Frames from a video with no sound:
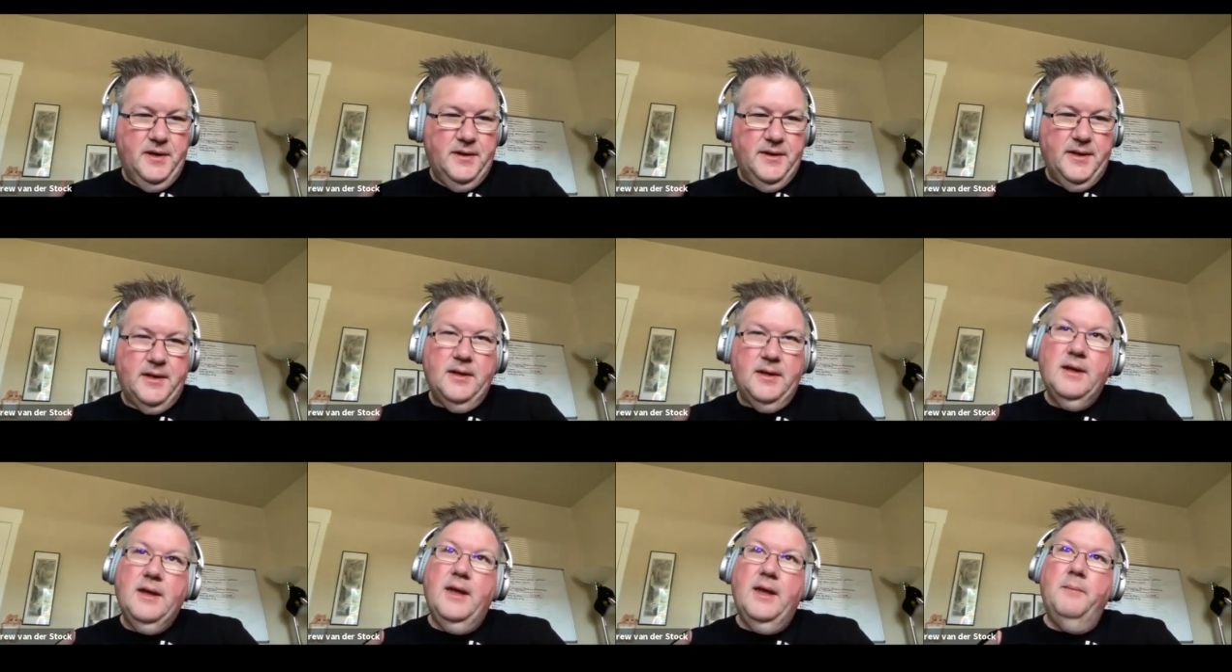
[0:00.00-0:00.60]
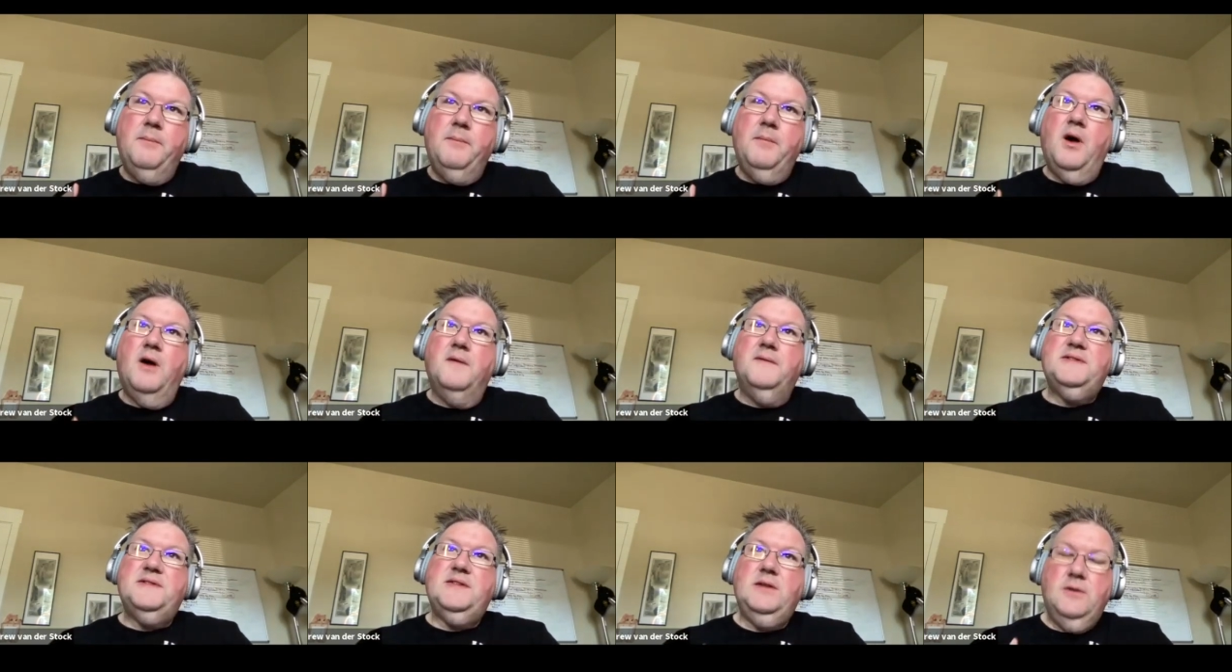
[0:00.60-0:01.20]
Like, um,
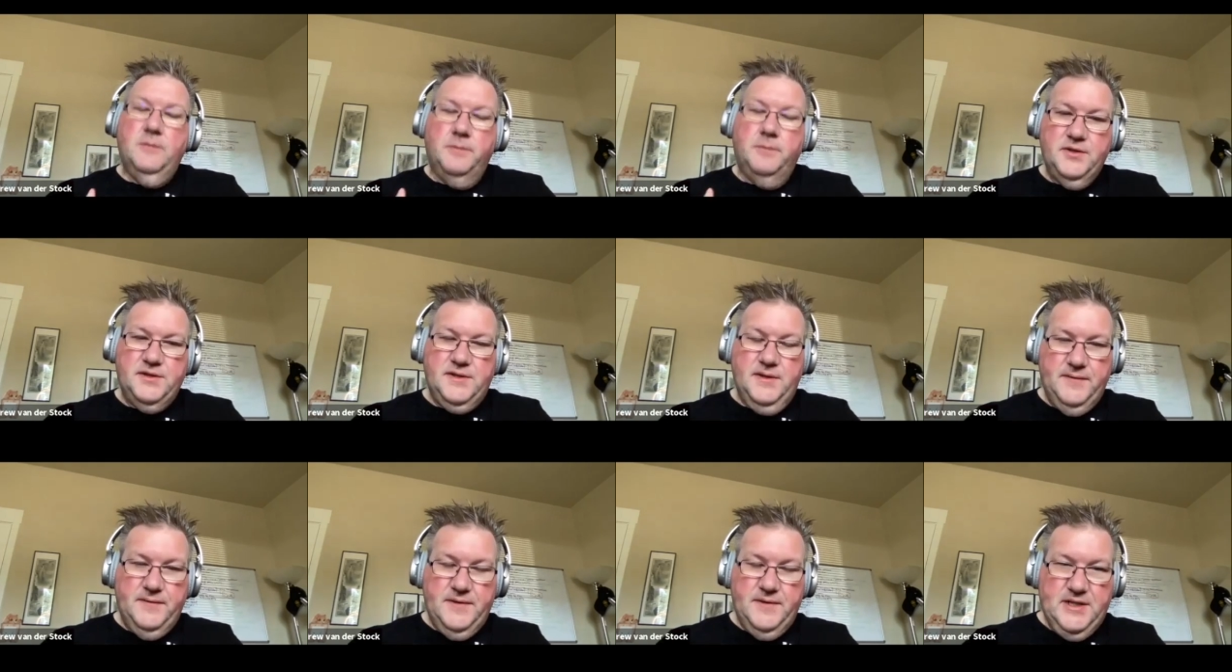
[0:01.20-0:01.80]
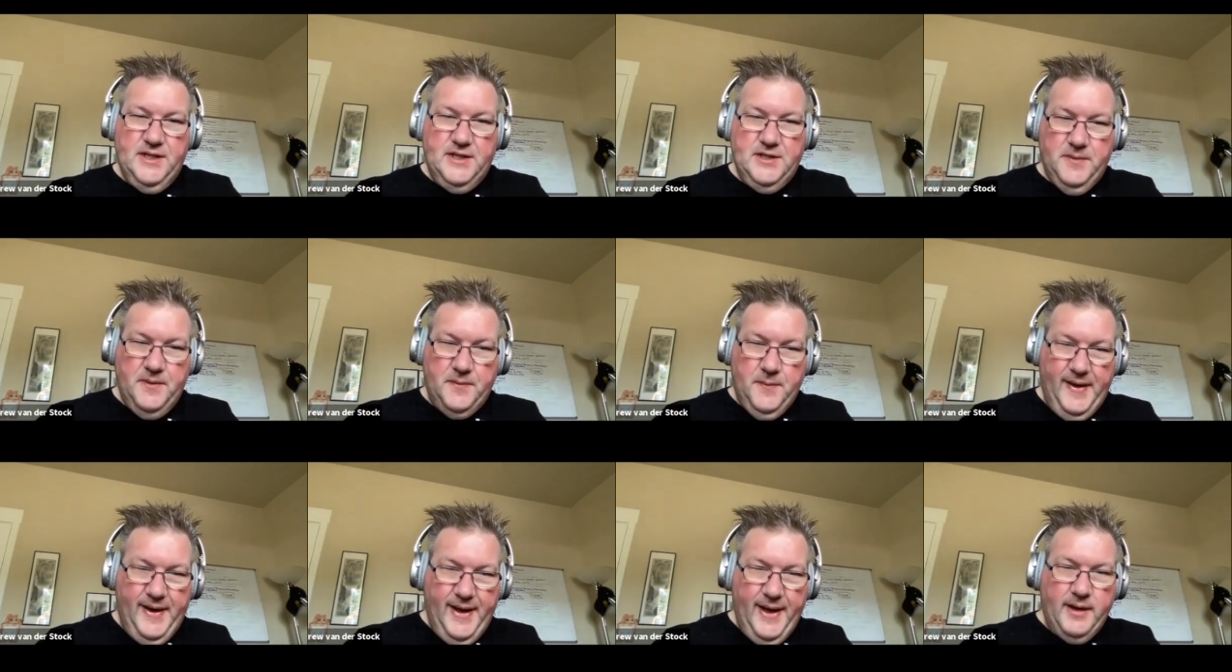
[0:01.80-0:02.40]
obviously, you're pushing for change. We,
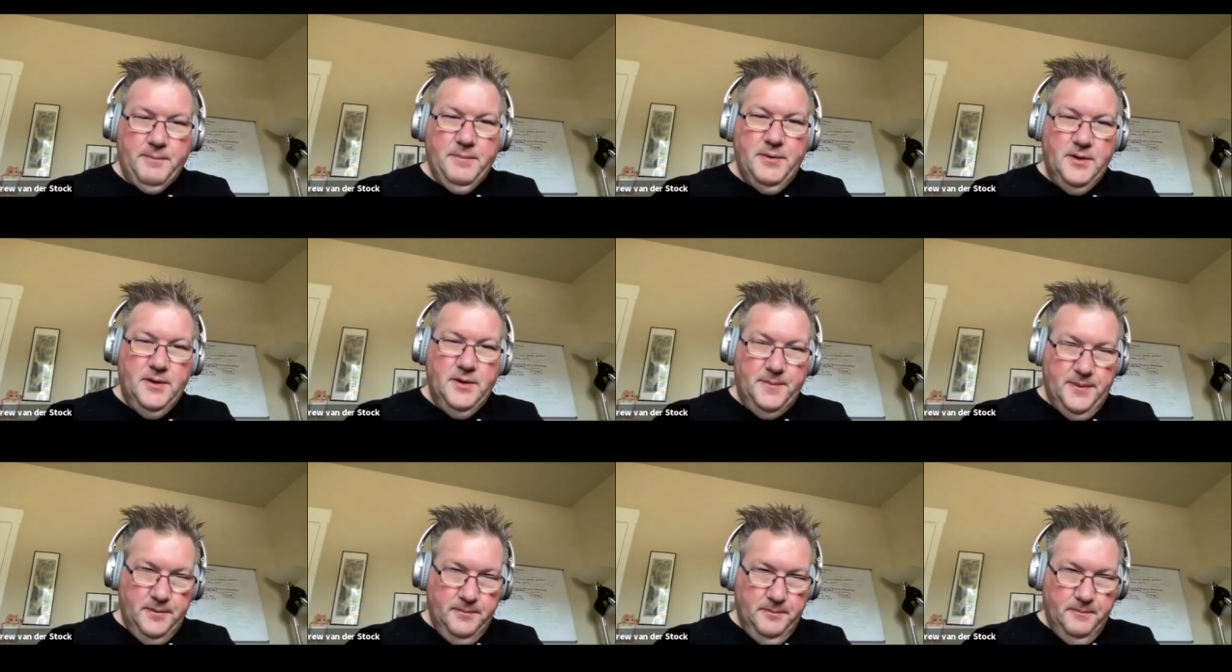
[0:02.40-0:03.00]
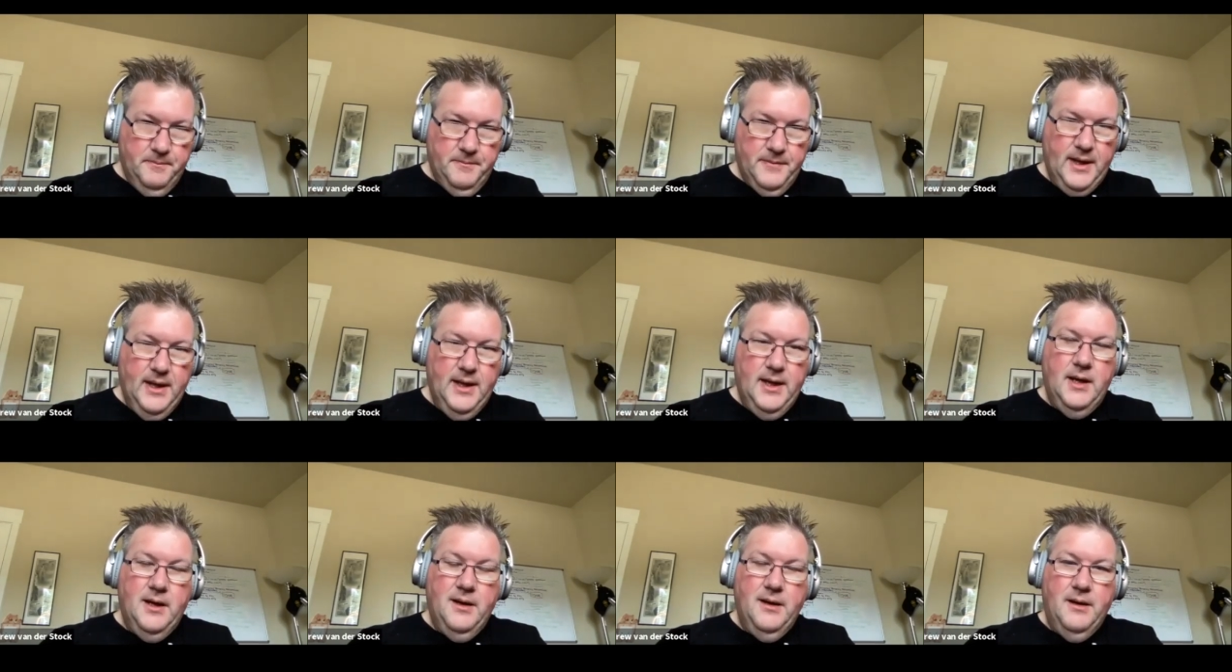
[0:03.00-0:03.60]
we Hack Purple,
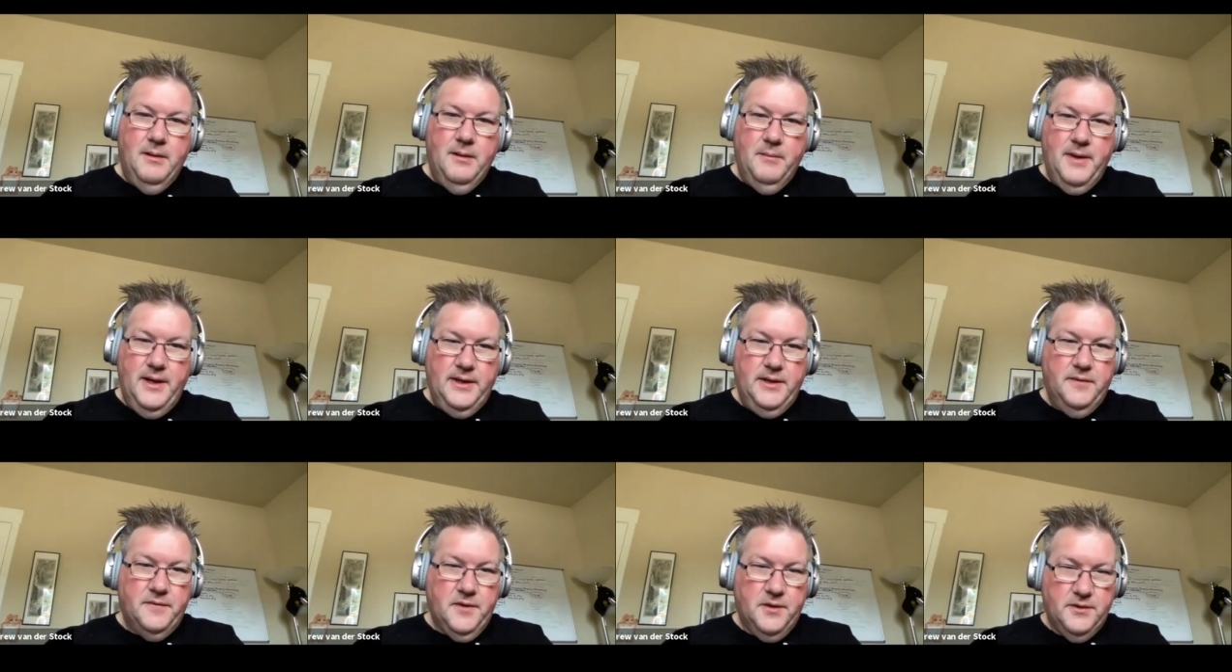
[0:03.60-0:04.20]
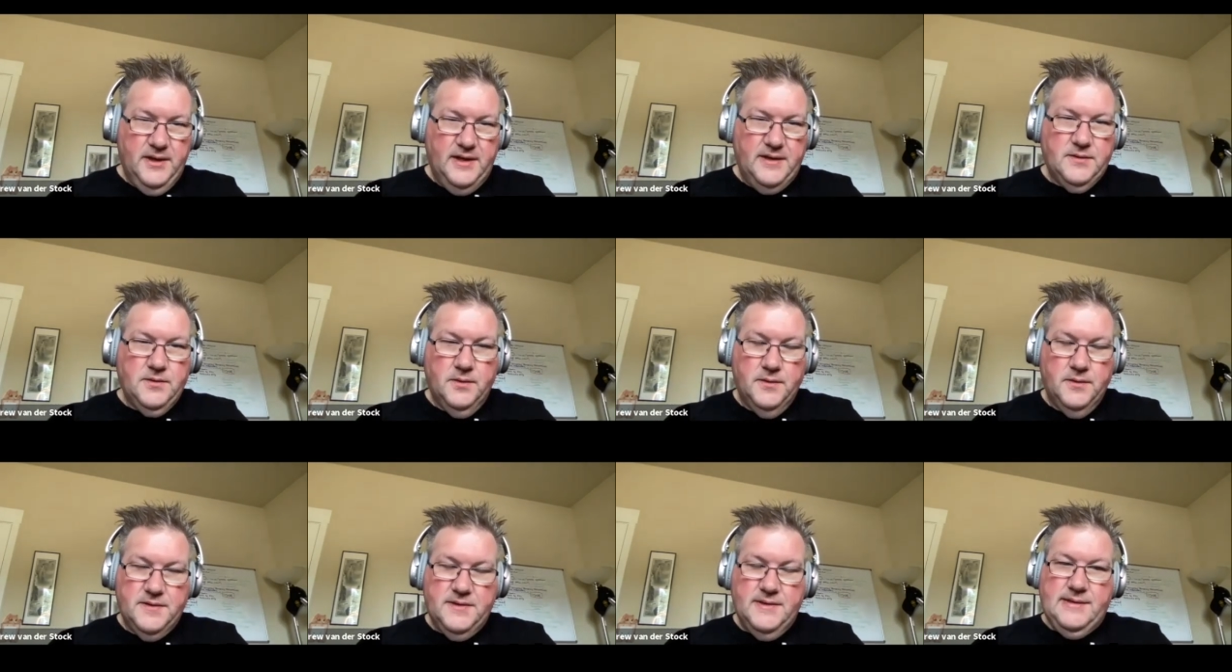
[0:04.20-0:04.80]
um, and you've got these
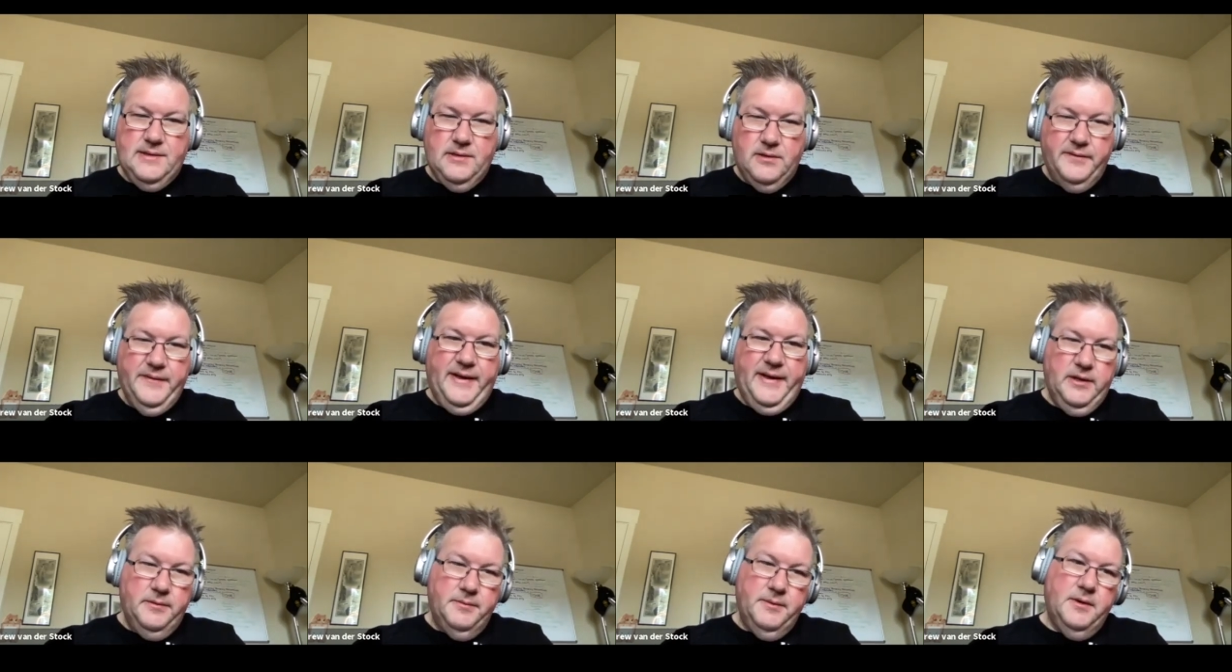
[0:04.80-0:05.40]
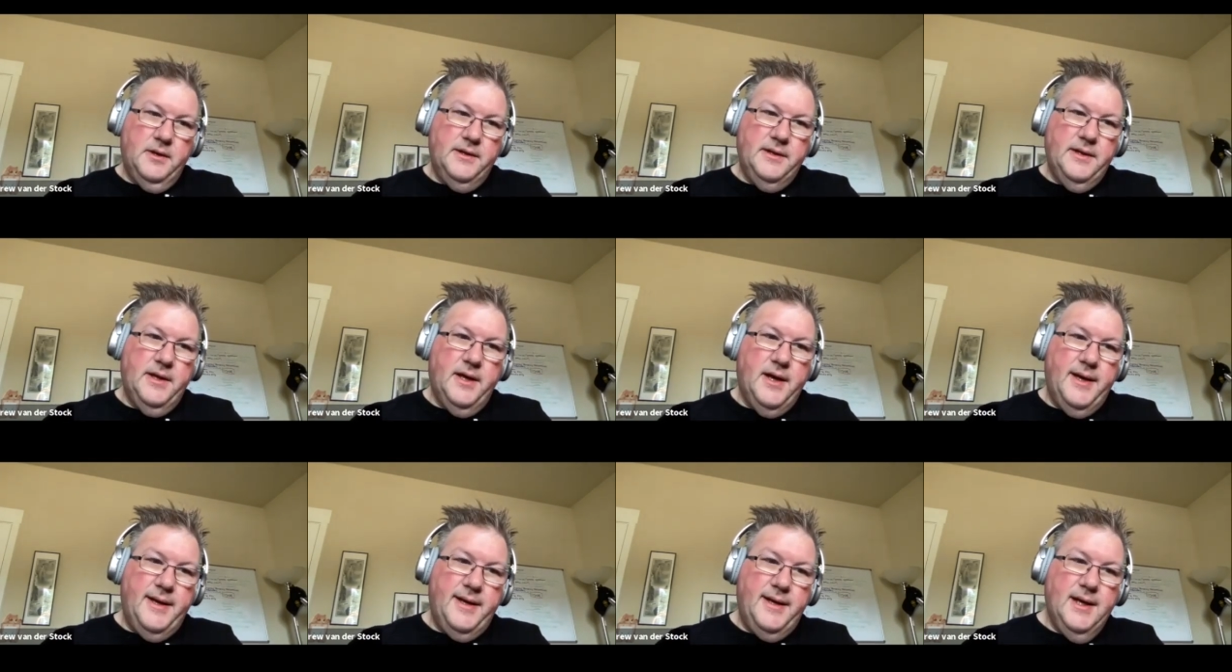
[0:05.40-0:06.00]
courses that are available
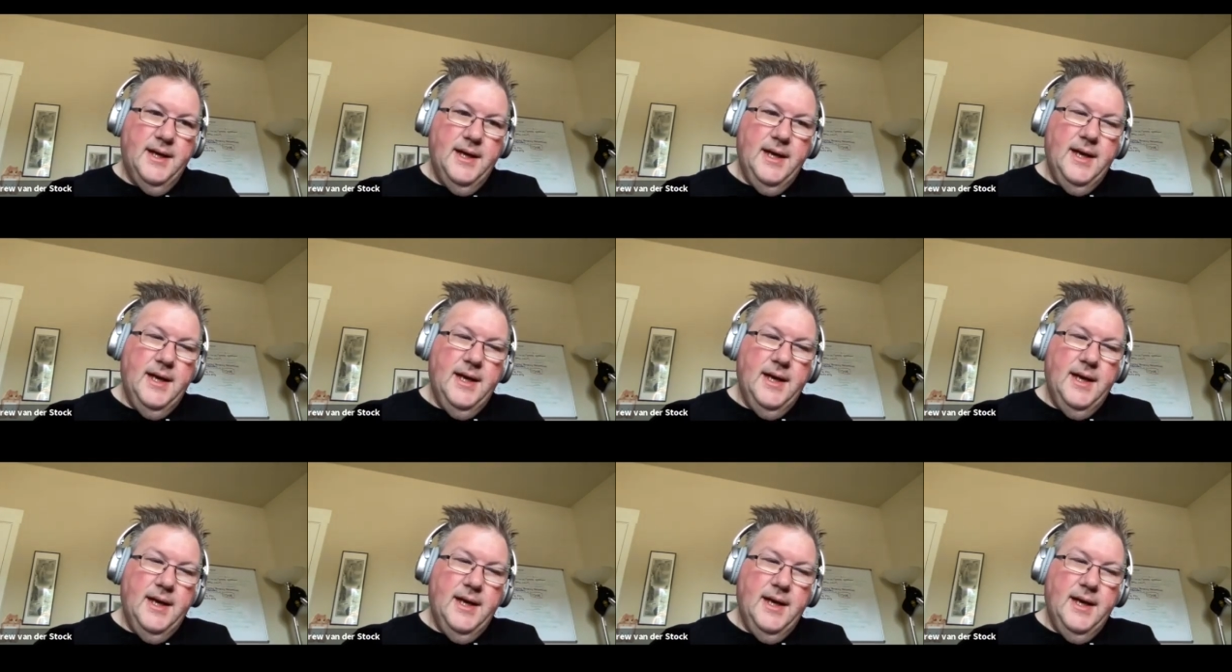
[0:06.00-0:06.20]
online.